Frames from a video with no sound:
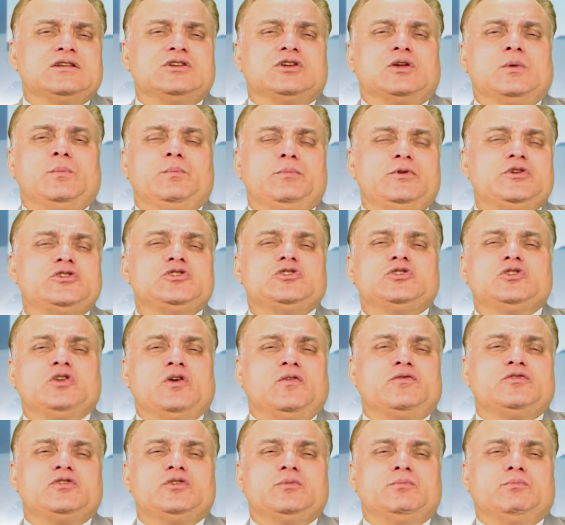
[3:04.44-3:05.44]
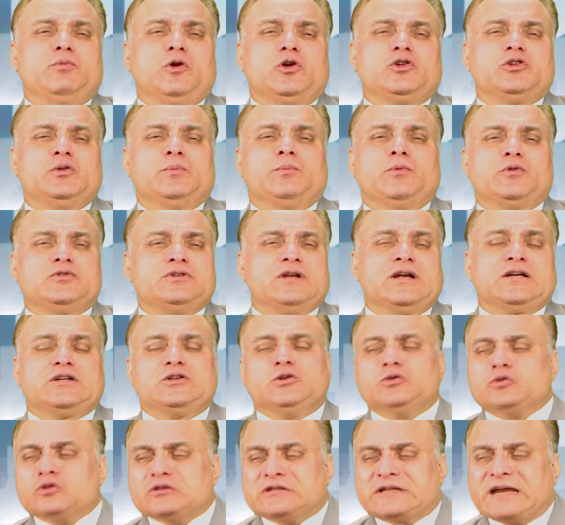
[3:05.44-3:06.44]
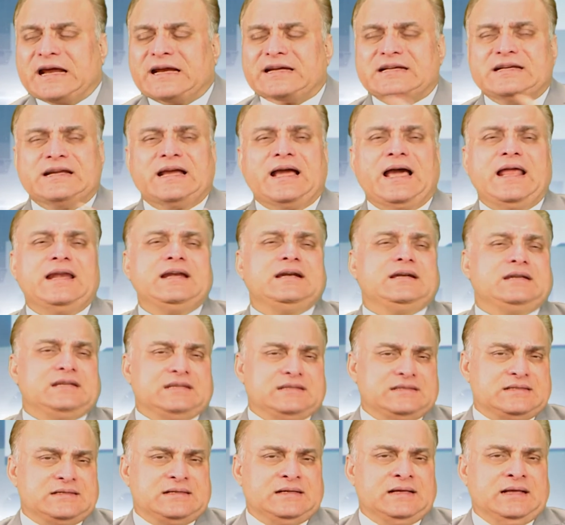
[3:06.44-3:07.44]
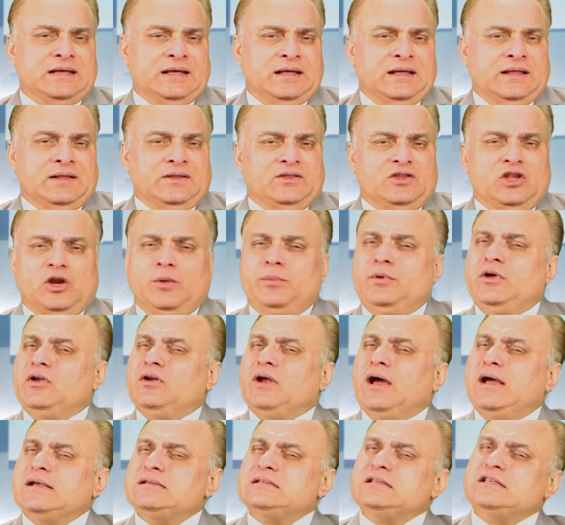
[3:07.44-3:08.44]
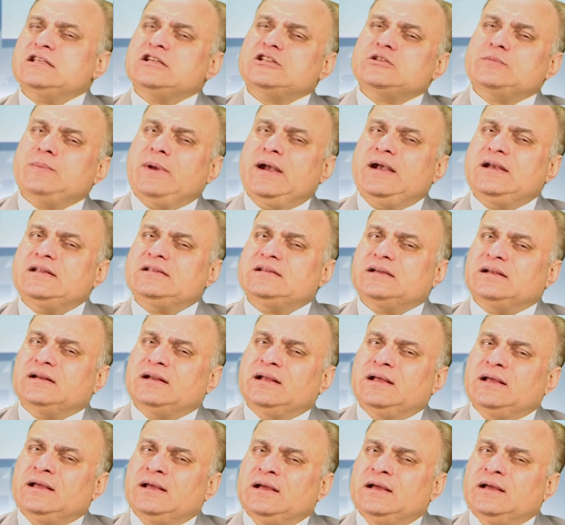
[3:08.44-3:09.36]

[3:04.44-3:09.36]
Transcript: in completion of your important project due to technicalities. There will be a rise in expenditure.